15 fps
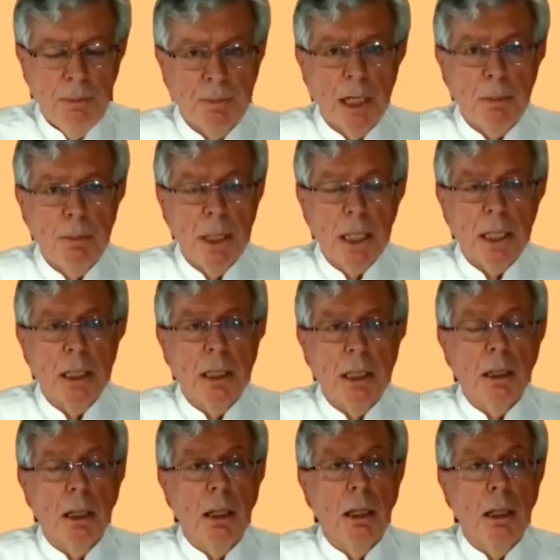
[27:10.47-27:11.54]
had been
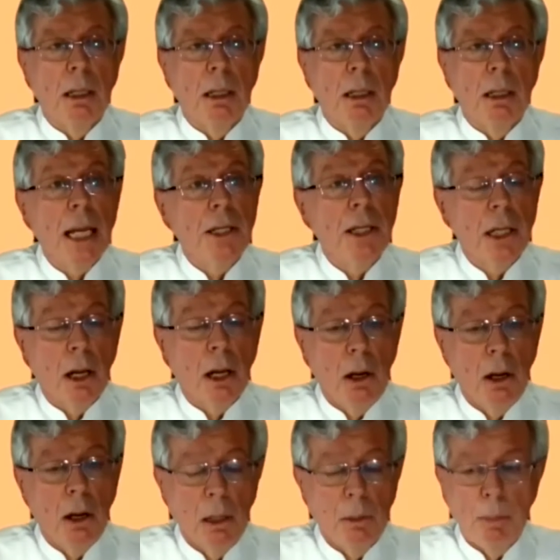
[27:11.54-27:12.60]
made
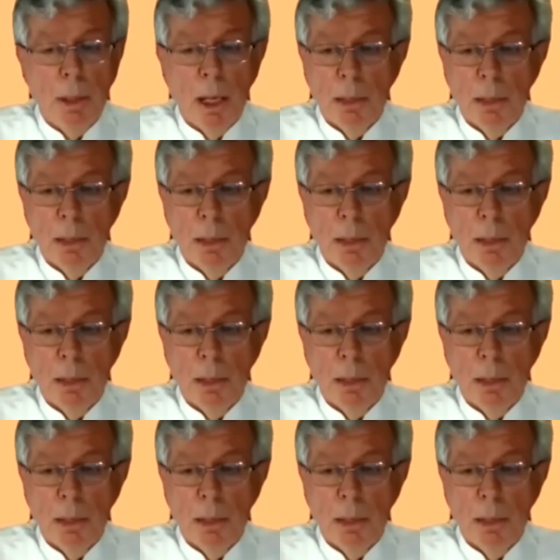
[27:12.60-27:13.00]
by